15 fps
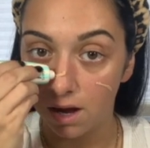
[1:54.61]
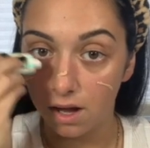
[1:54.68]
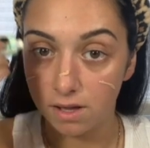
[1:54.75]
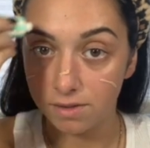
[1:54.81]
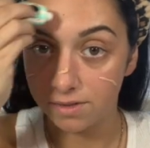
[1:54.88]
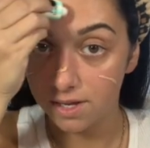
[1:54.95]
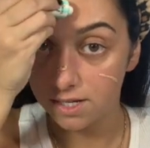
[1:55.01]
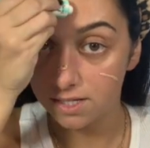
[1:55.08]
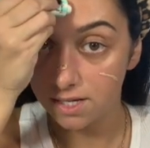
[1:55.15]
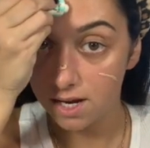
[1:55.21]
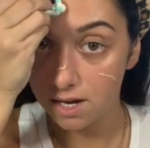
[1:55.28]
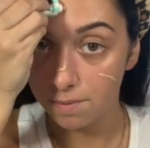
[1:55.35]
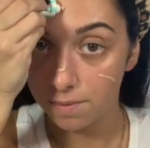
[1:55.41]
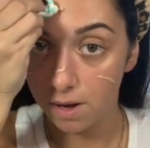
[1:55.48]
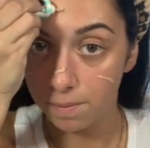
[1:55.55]
They say
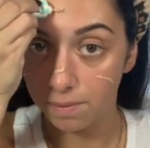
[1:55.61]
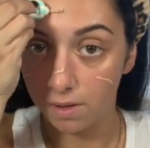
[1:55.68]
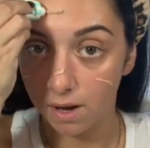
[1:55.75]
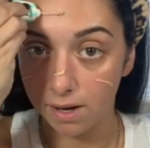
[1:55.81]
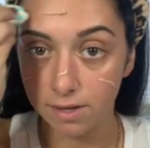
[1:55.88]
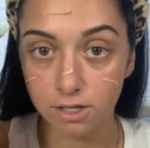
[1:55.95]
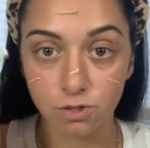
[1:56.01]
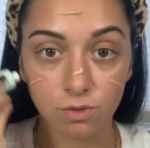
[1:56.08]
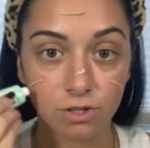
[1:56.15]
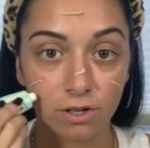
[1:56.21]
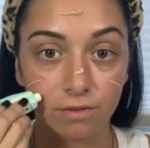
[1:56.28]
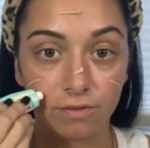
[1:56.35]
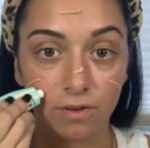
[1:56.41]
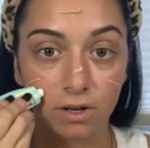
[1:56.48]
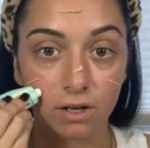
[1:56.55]
to apply this with your
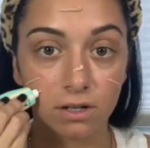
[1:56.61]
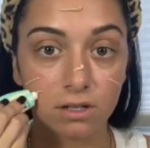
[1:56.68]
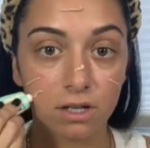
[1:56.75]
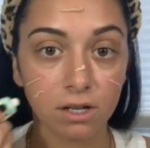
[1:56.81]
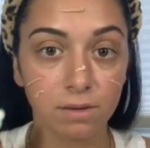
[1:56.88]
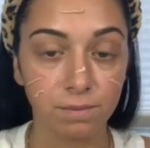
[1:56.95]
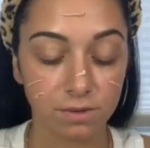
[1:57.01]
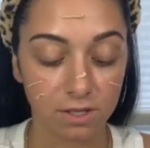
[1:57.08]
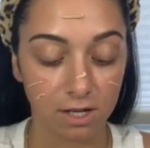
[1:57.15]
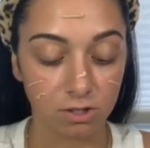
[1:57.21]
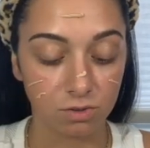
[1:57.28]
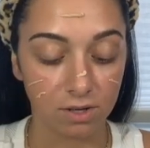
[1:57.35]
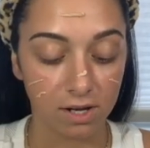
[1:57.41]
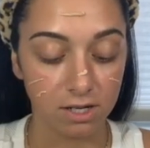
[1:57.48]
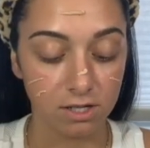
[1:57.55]
fingertips. That's
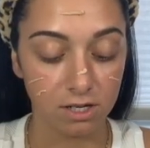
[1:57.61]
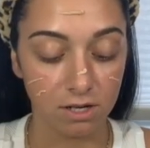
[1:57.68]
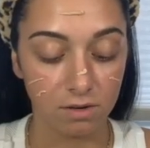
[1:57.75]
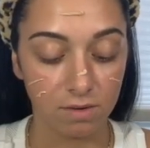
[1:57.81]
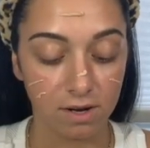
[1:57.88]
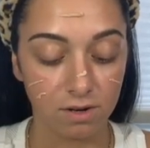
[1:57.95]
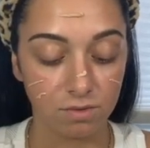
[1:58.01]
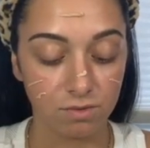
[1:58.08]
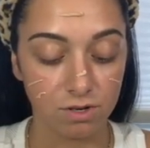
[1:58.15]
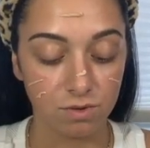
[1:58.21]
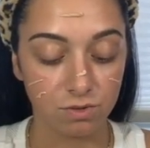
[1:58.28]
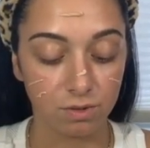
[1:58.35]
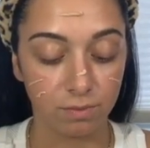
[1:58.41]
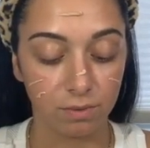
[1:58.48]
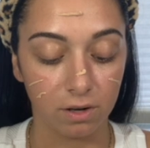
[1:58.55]
what I do. I don't use
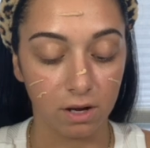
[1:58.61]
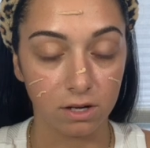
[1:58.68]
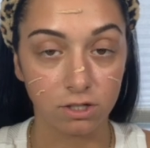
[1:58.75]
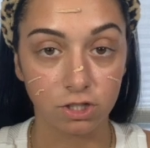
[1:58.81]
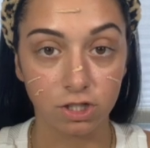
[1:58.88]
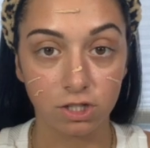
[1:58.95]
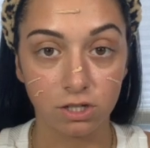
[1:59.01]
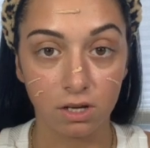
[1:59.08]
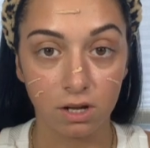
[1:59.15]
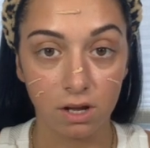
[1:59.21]
a brush.